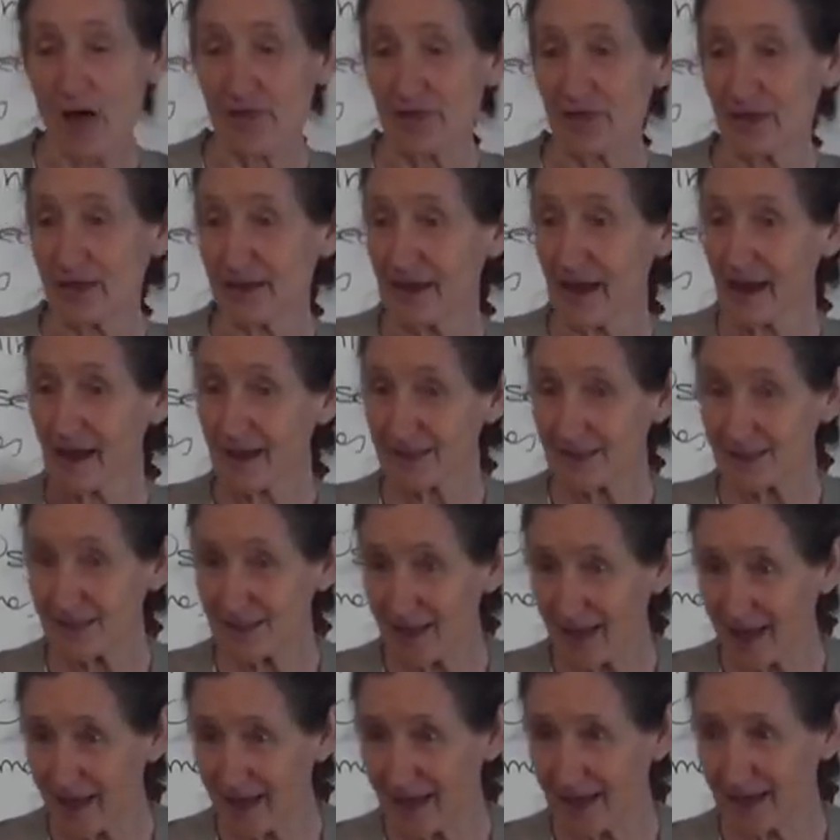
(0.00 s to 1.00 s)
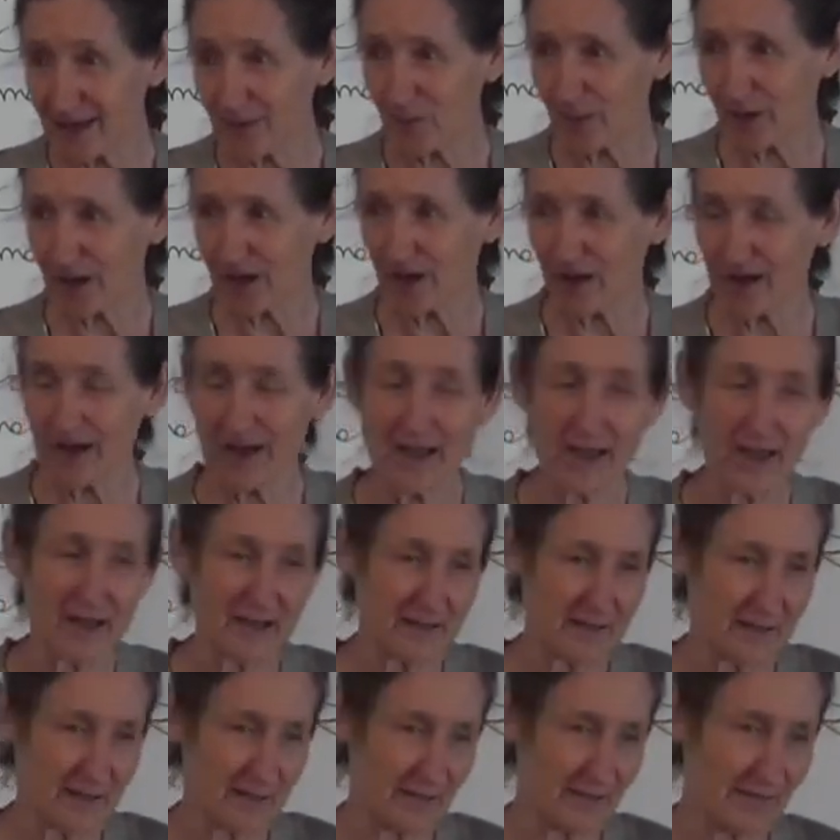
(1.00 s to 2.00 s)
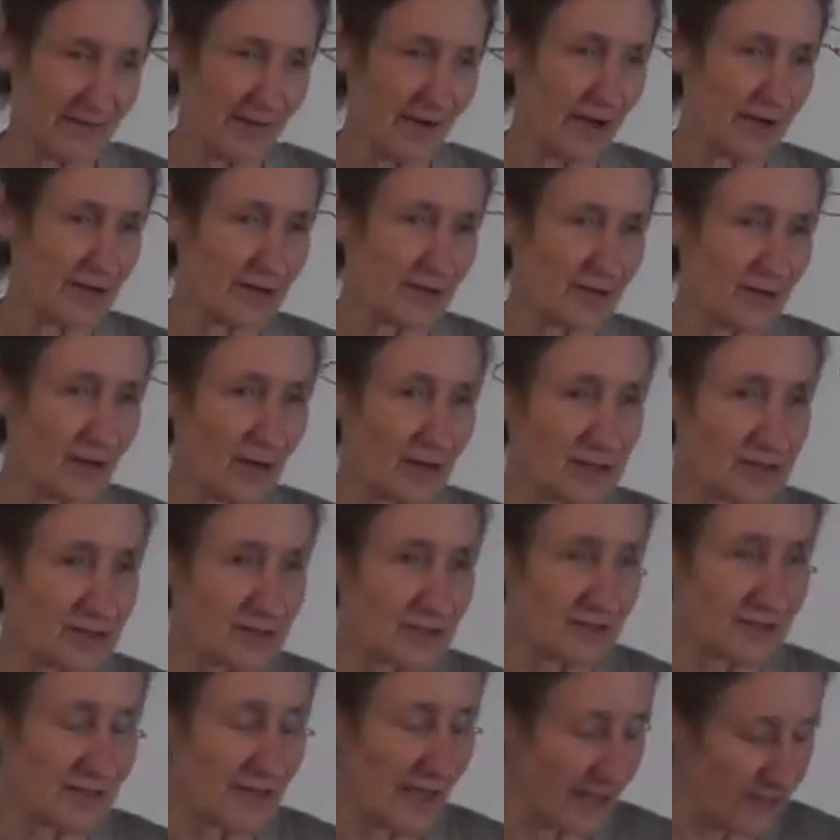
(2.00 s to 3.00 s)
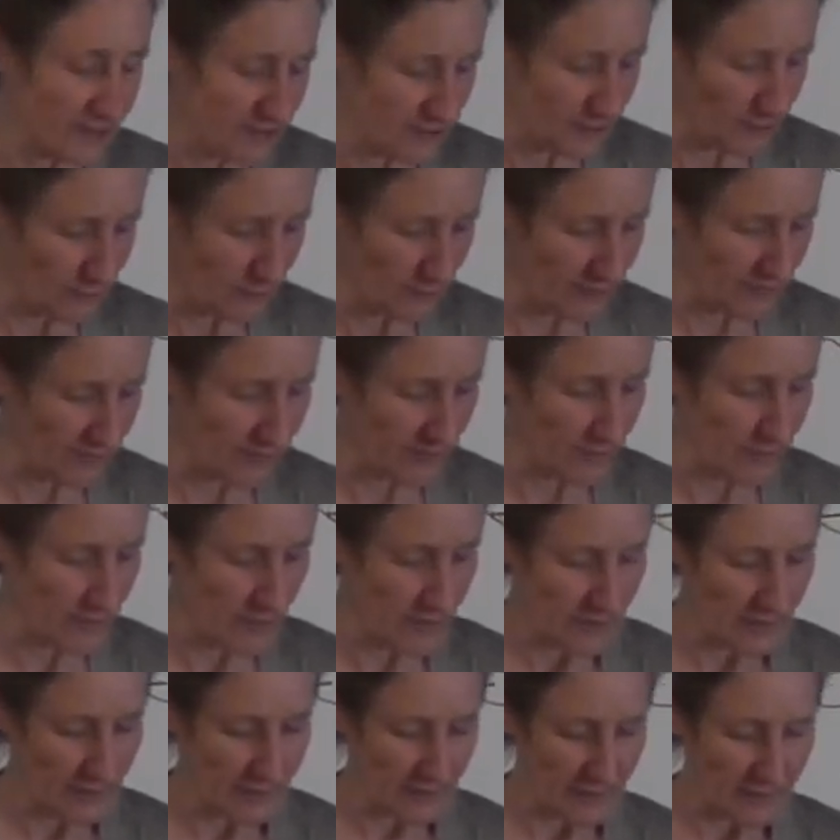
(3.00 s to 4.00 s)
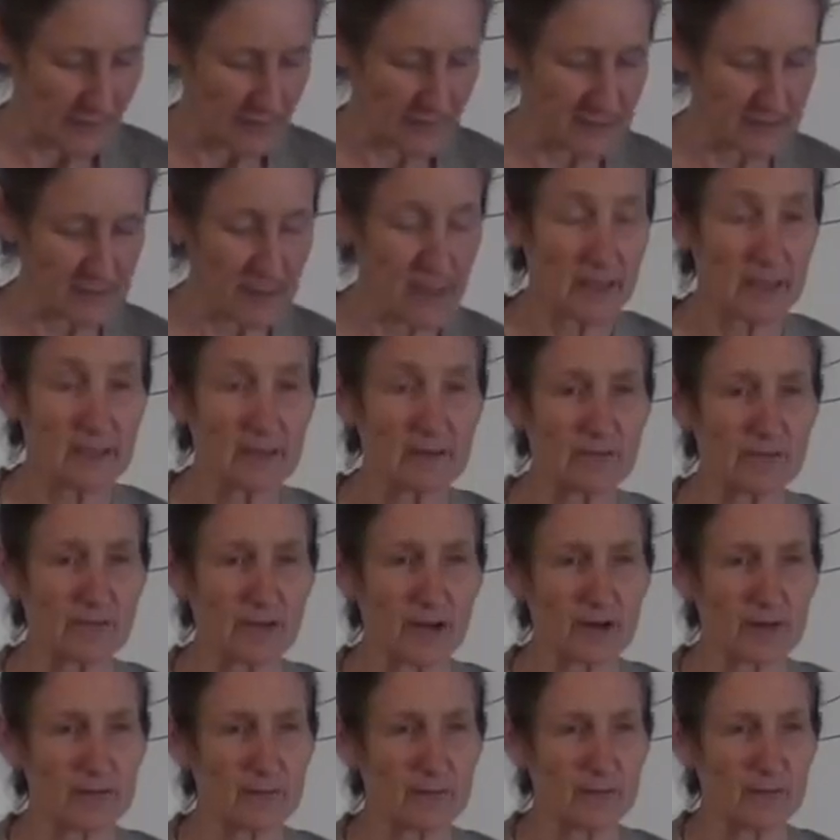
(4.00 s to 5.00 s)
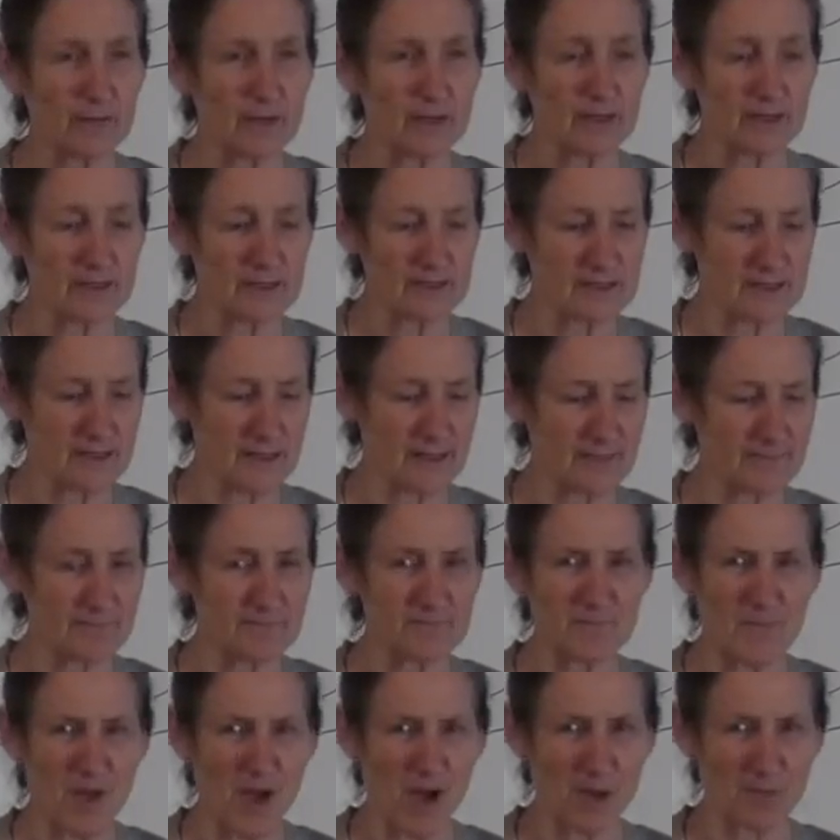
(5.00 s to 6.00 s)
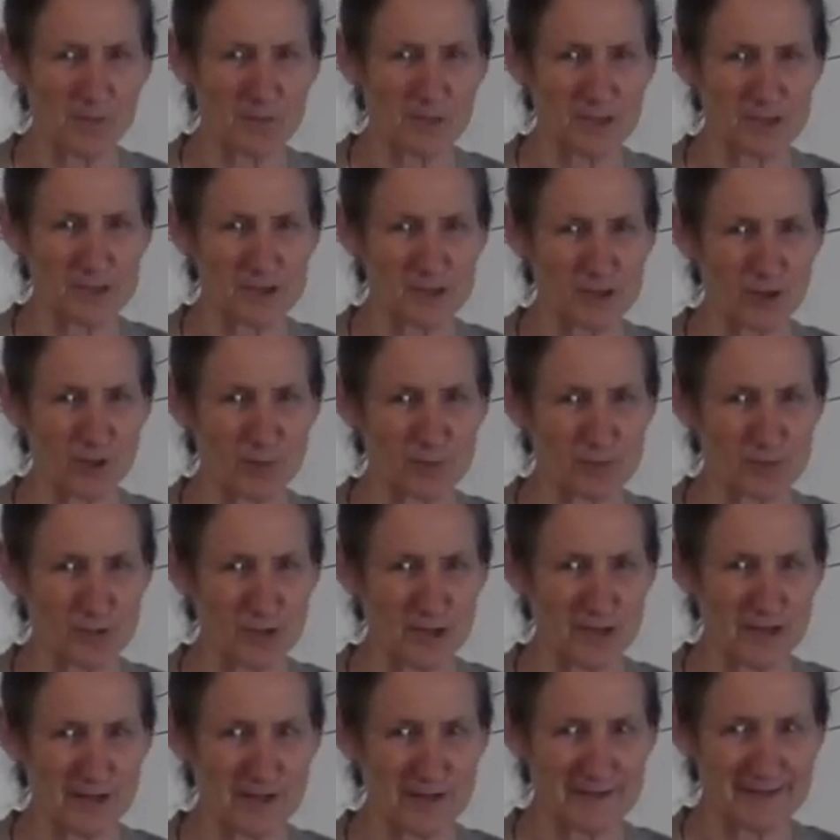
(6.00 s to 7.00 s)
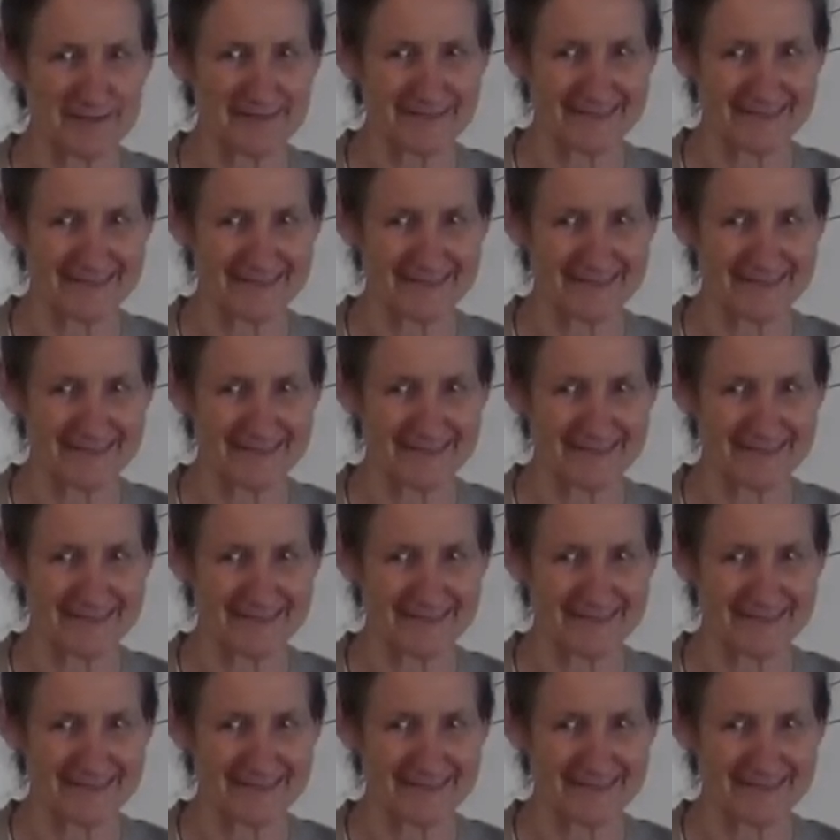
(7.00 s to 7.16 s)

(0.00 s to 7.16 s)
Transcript: The next day, when I had the final consultation with him, he sat in front of me and he said, I'm going to stop drinking.